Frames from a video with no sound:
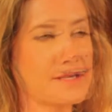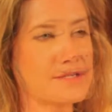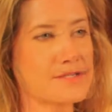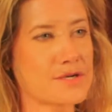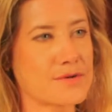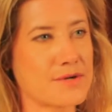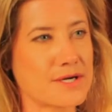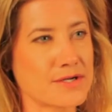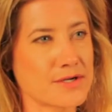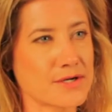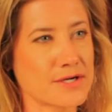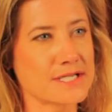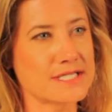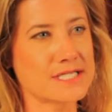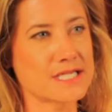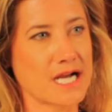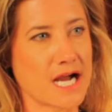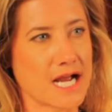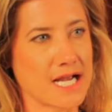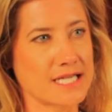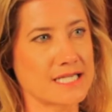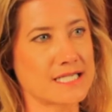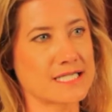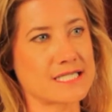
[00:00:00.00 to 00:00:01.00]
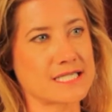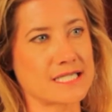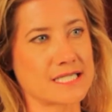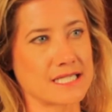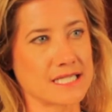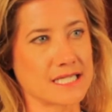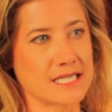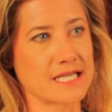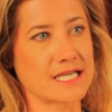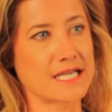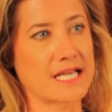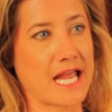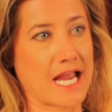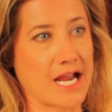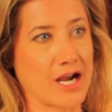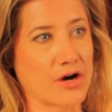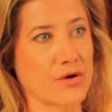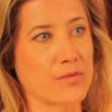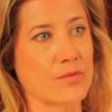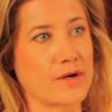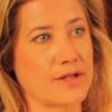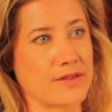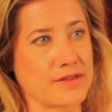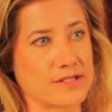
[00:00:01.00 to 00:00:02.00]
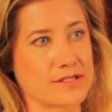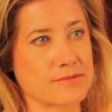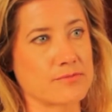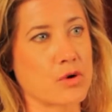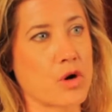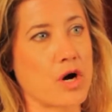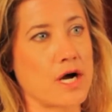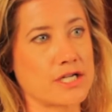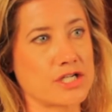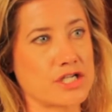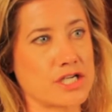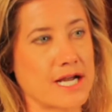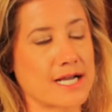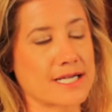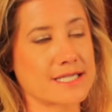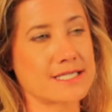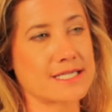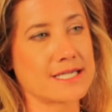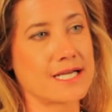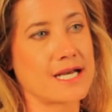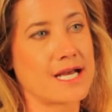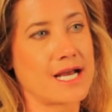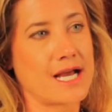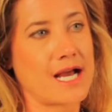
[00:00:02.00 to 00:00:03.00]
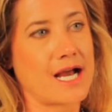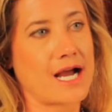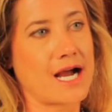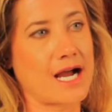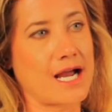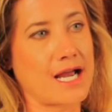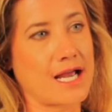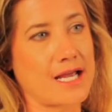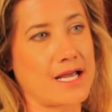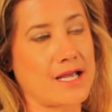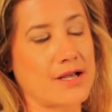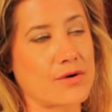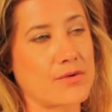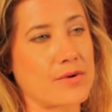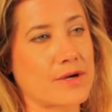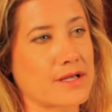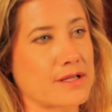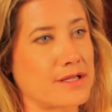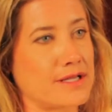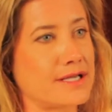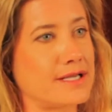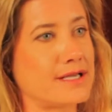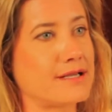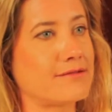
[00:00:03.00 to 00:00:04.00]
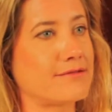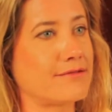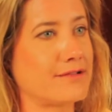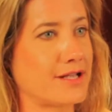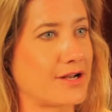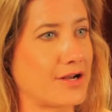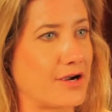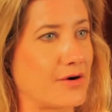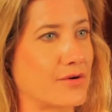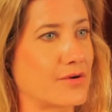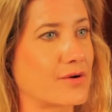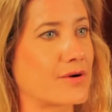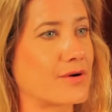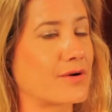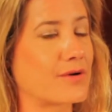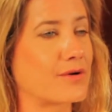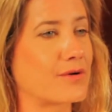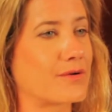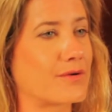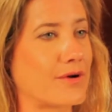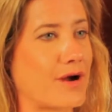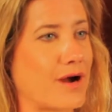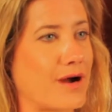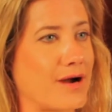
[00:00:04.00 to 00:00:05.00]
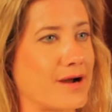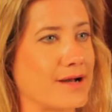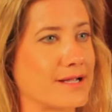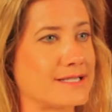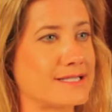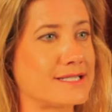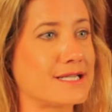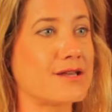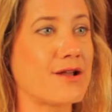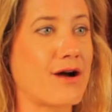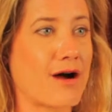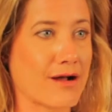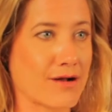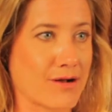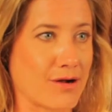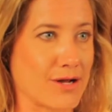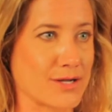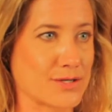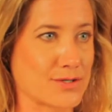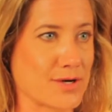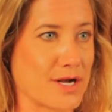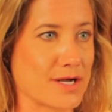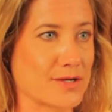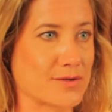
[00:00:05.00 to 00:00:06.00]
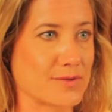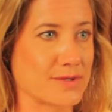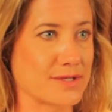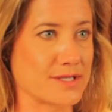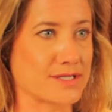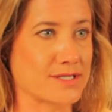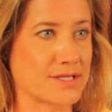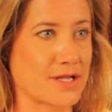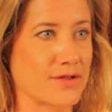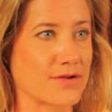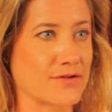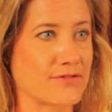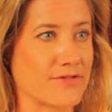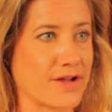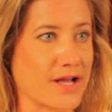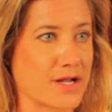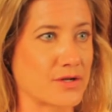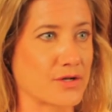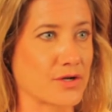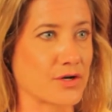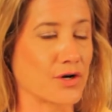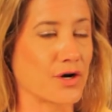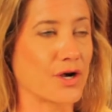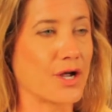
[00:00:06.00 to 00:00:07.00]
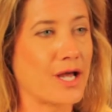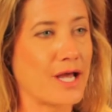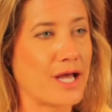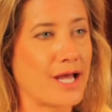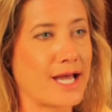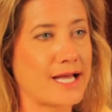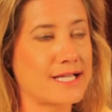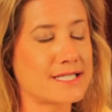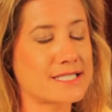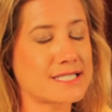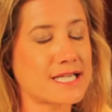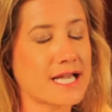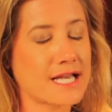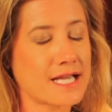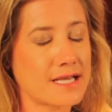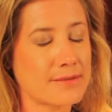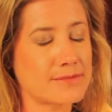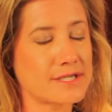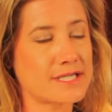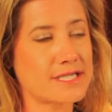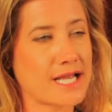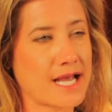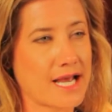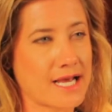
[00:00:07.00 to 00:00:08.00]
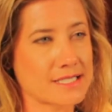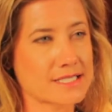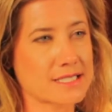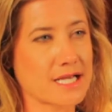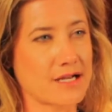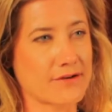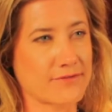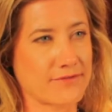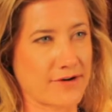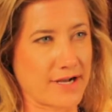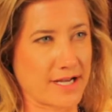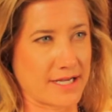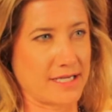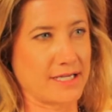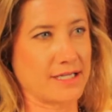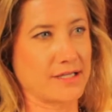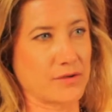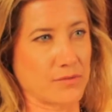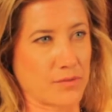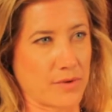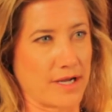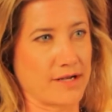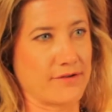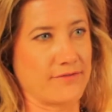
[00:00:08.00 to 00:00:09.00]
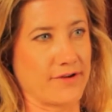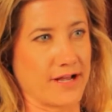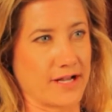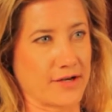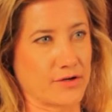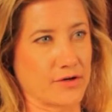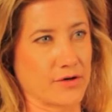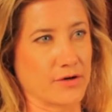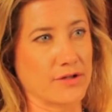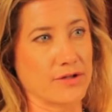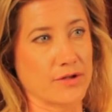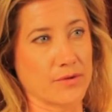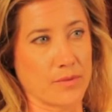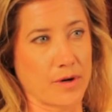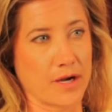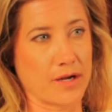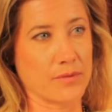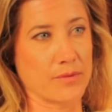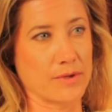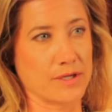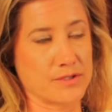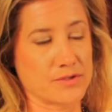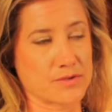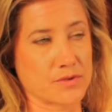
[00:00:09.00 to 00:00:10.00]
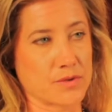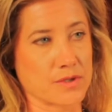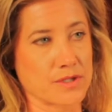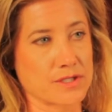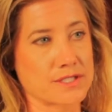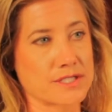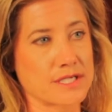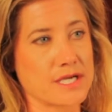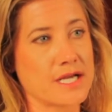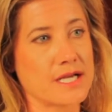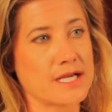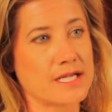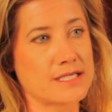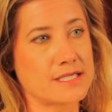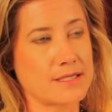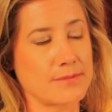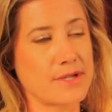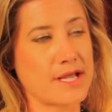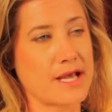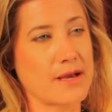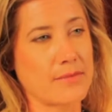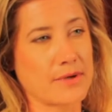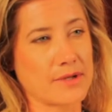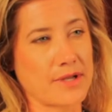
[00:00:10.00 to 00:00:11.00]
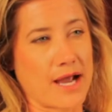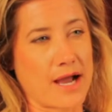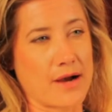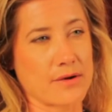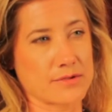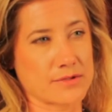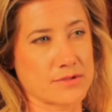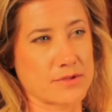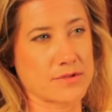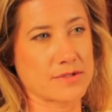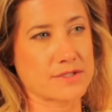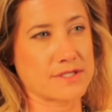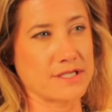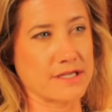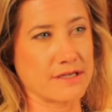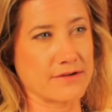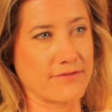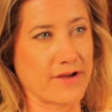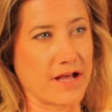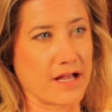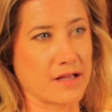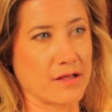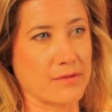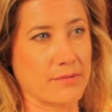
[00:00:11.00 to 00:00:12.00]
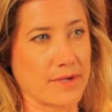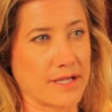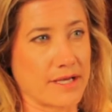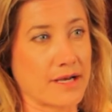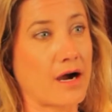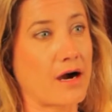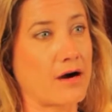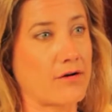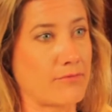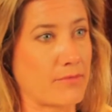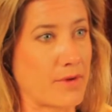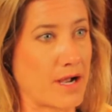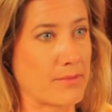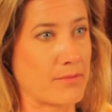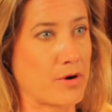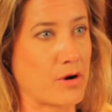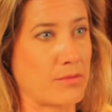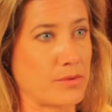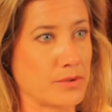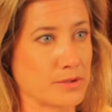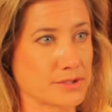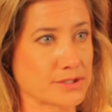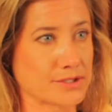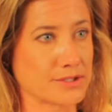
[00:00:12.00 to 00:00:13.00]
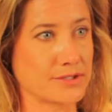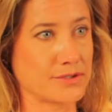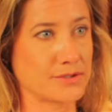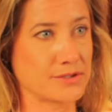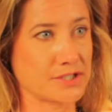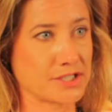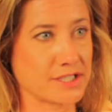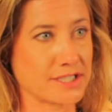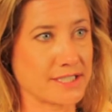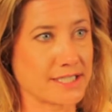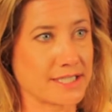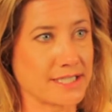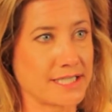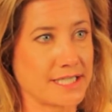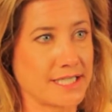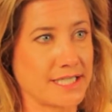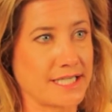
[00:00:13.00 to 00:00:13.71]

So under his guidance and care with this project, I quickly, did not contract with this other vendor and set him to task on finding the right vendor and the right resource to be able to outsource the development of my mobile solution.